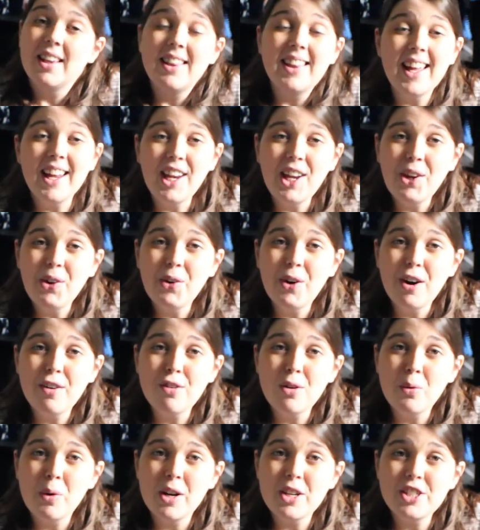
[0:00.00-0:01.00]
Thank you all
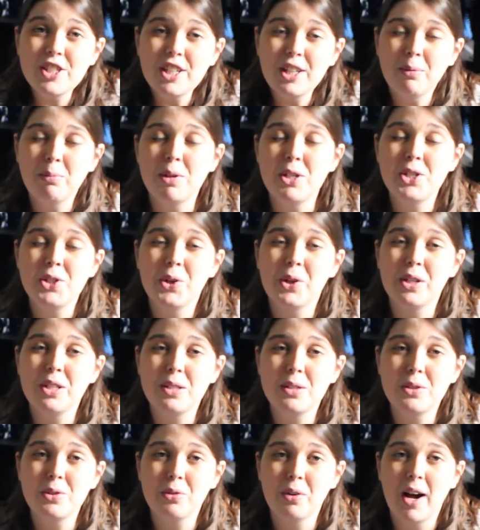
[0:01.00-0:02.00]
for watching. Be sure to
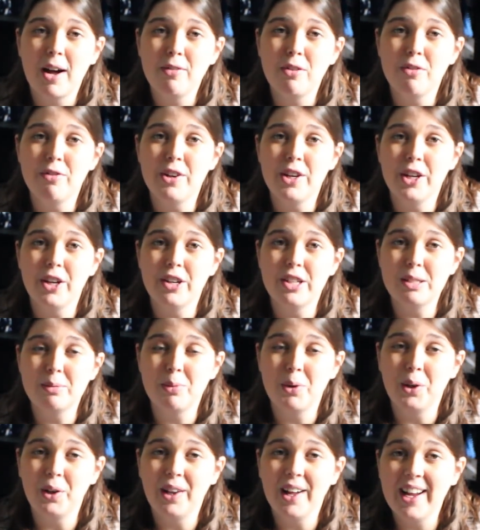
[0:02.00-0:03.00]
subscribe for videos
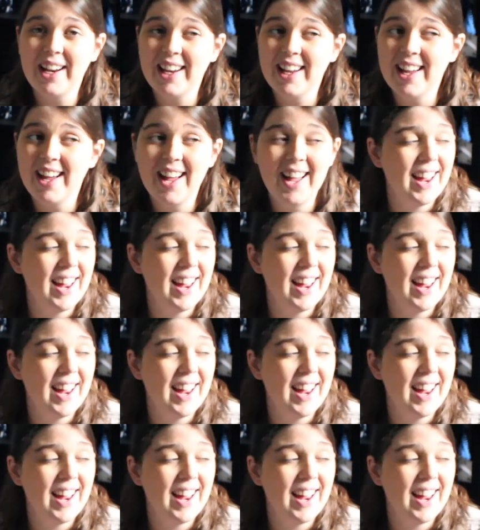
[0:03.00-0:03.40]
more like it,